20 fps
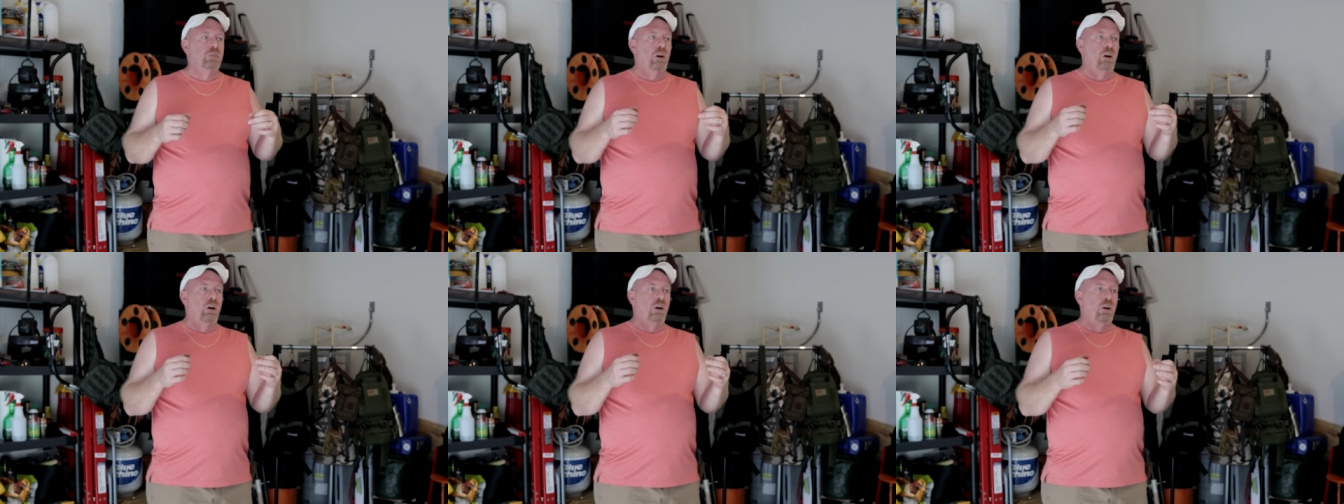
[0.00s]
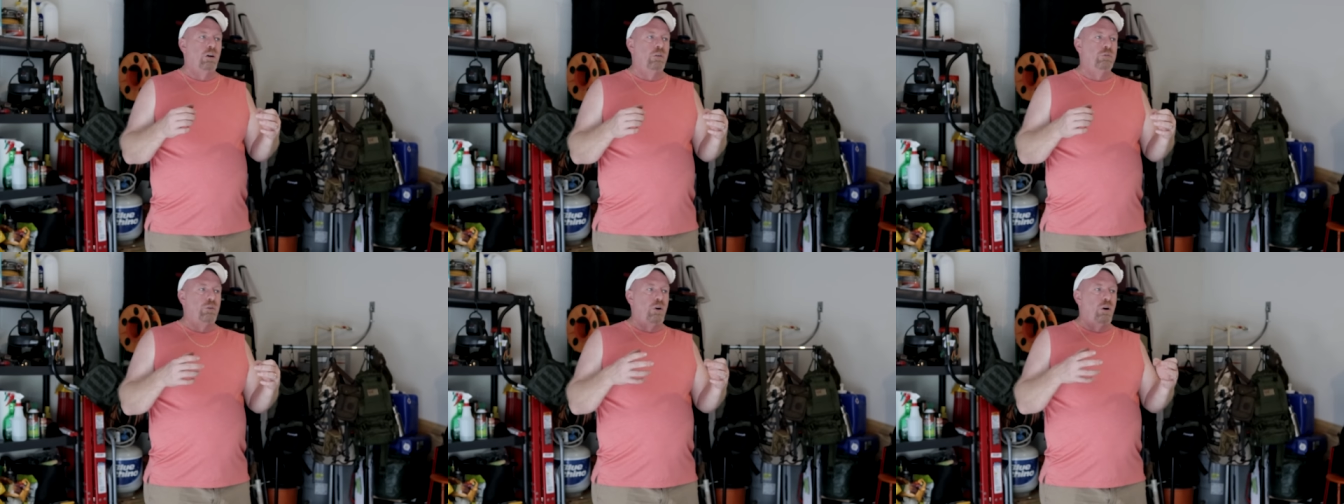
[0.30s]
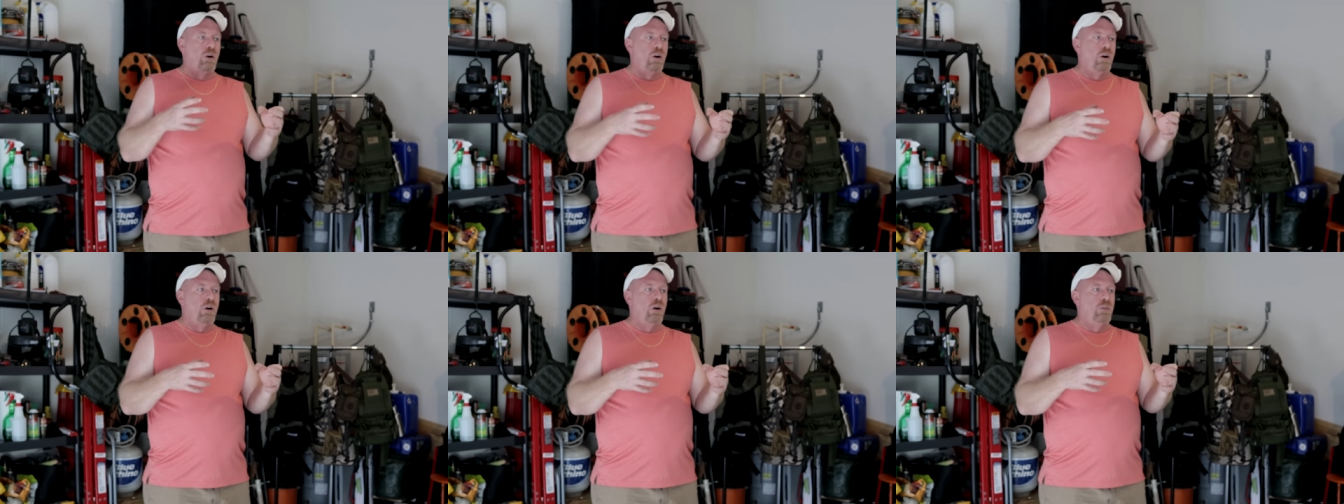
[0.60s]
of
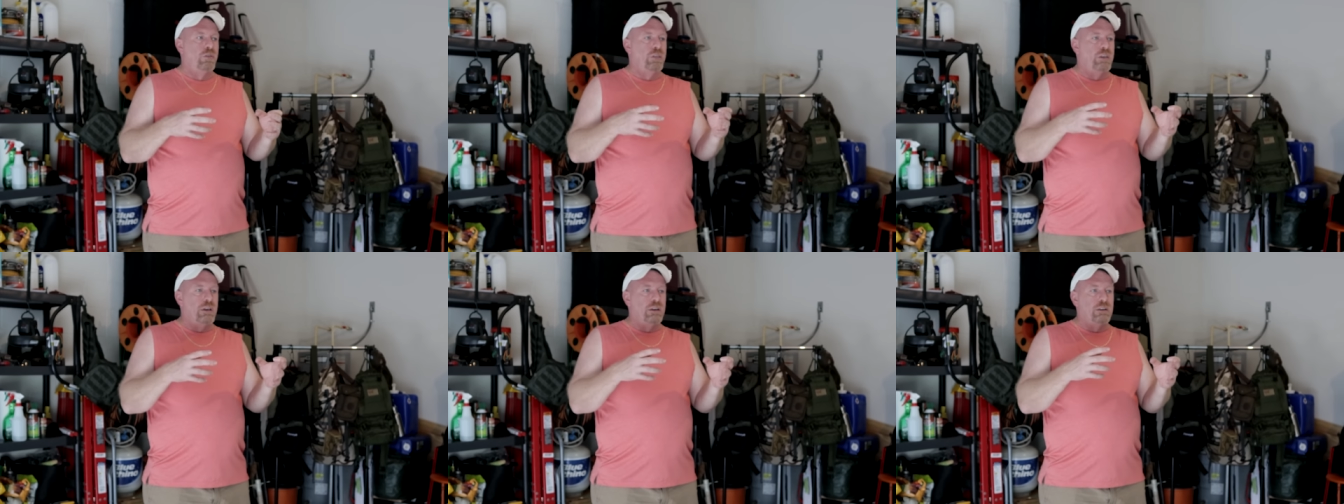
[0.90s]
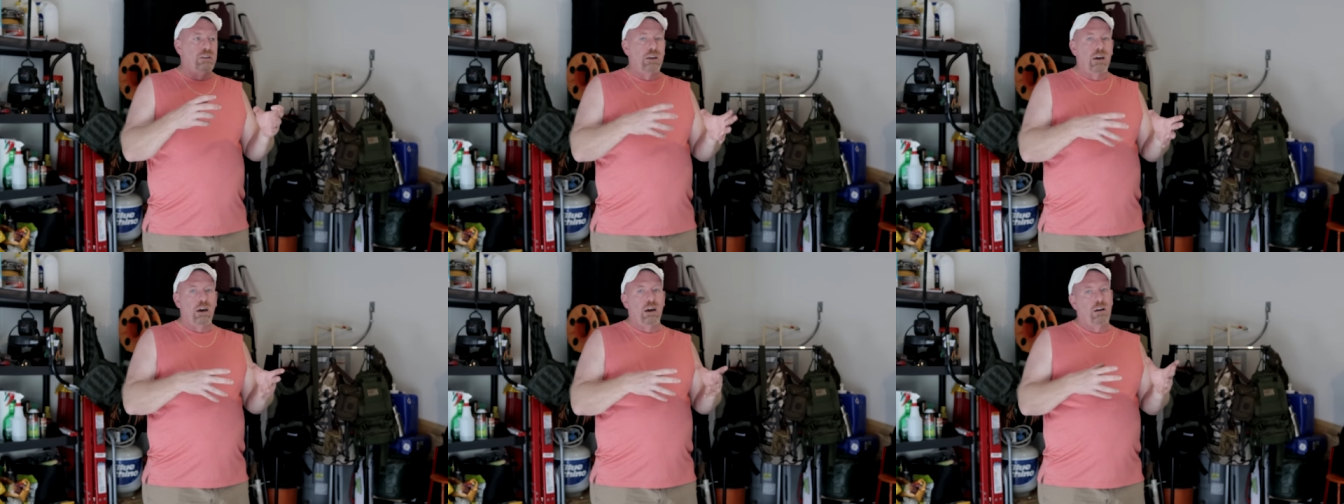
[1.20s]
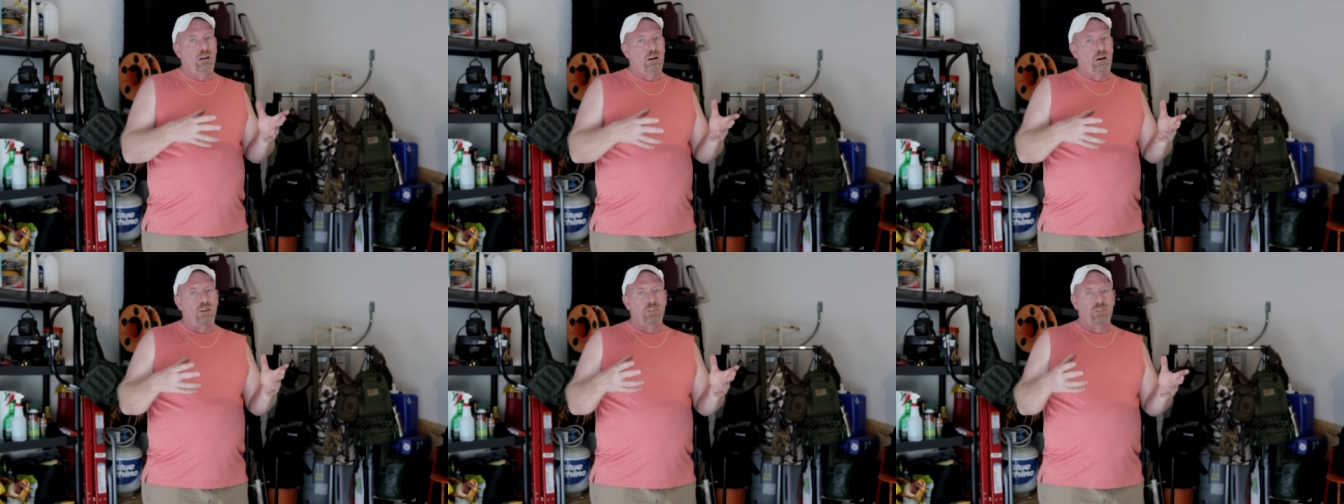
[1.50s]
all the
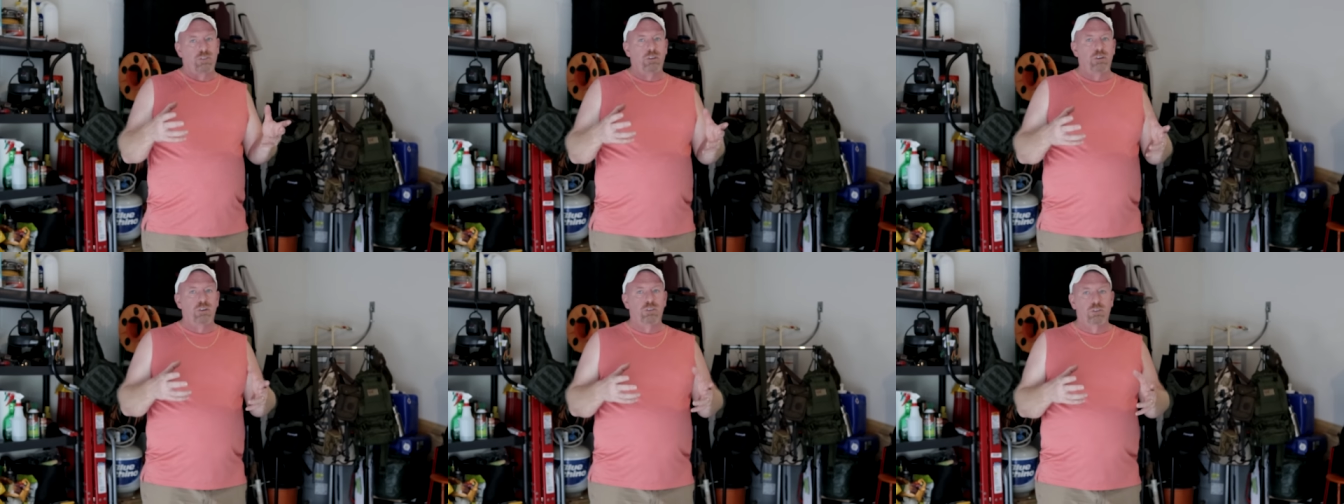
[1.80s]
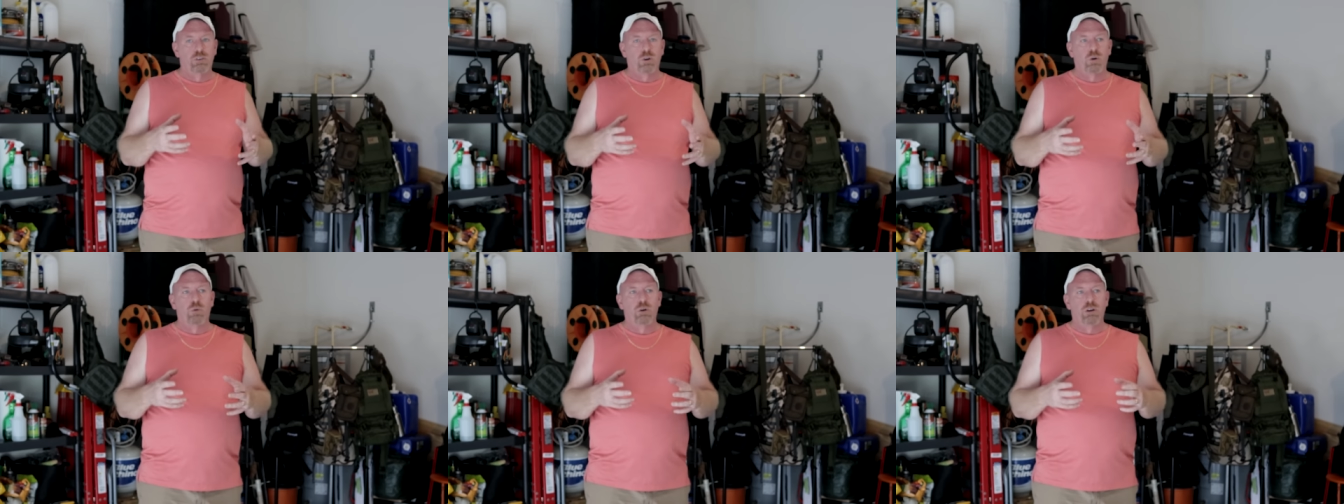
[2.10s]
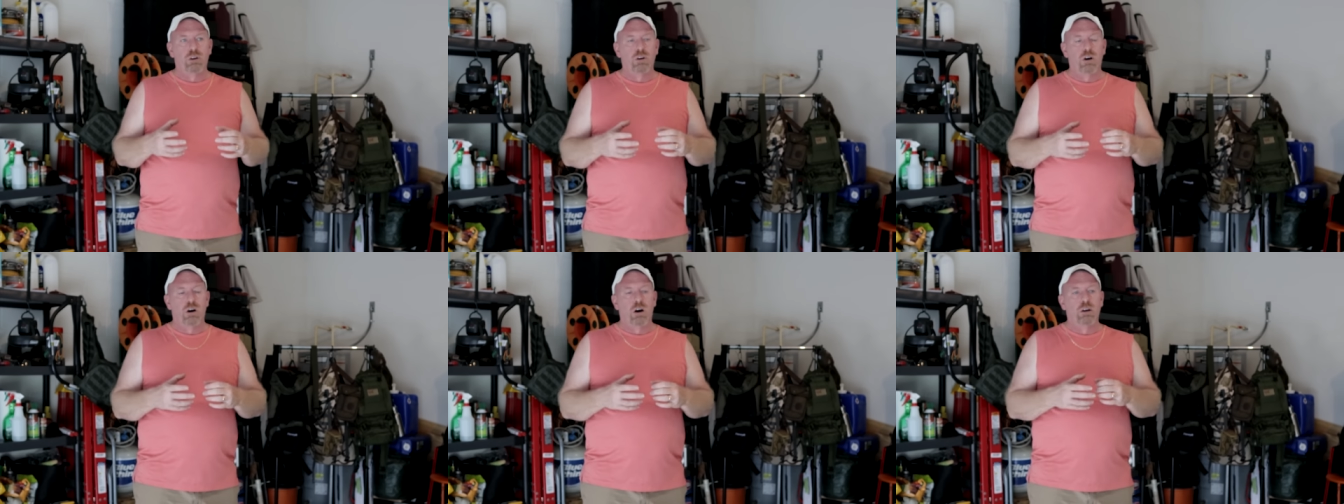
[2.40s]
chaos that is
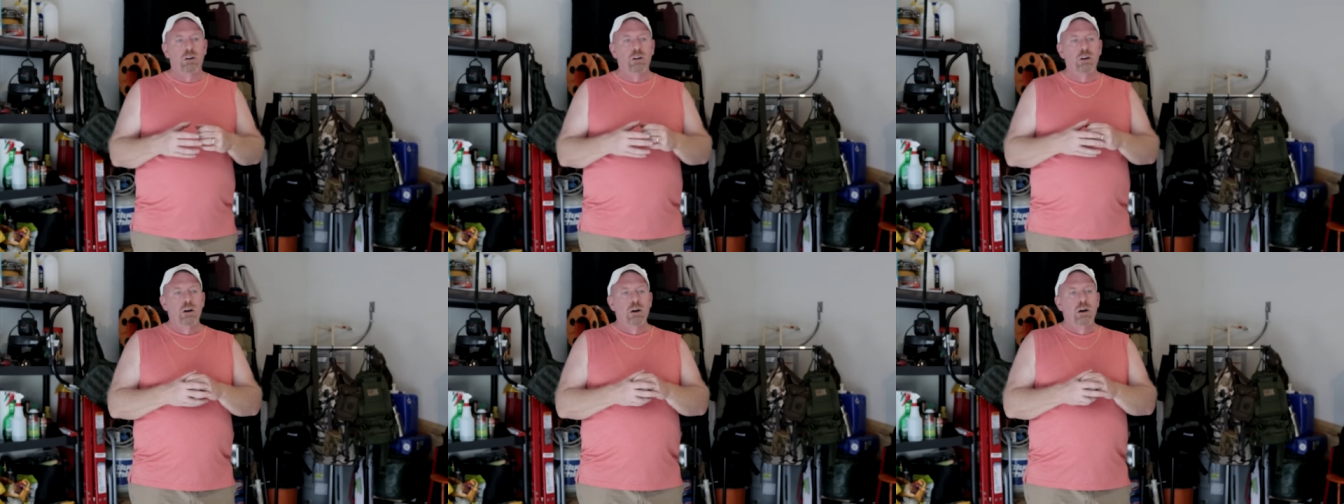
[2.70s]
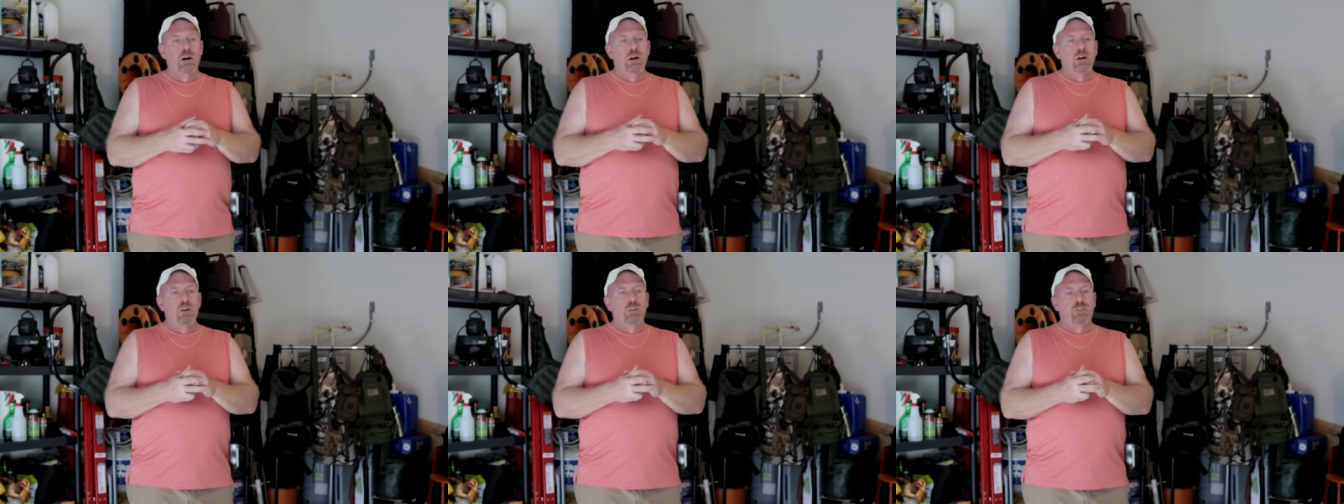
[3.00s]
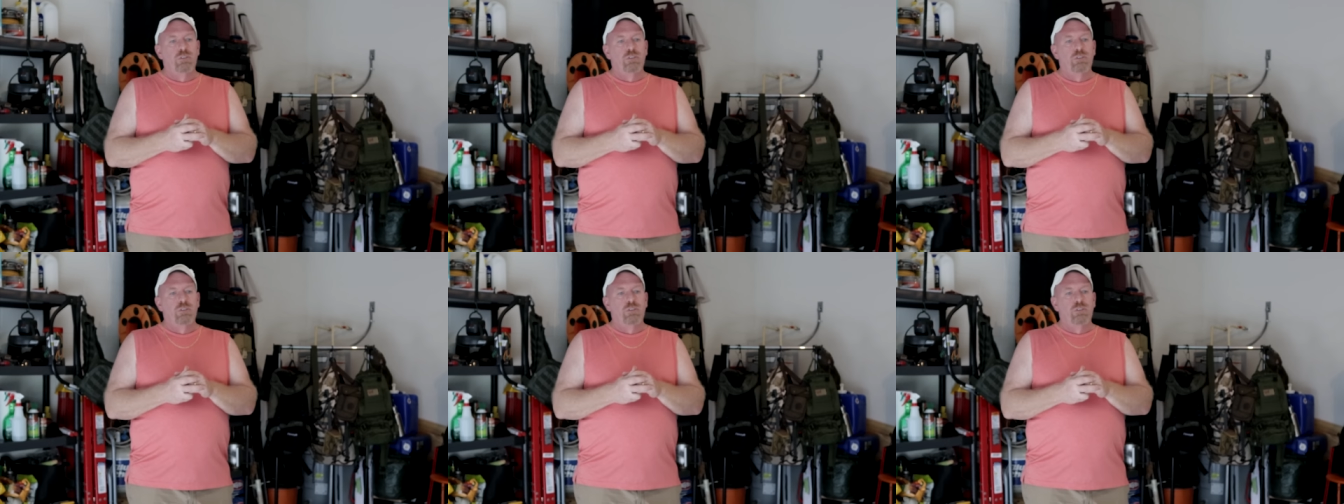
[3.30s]
going on.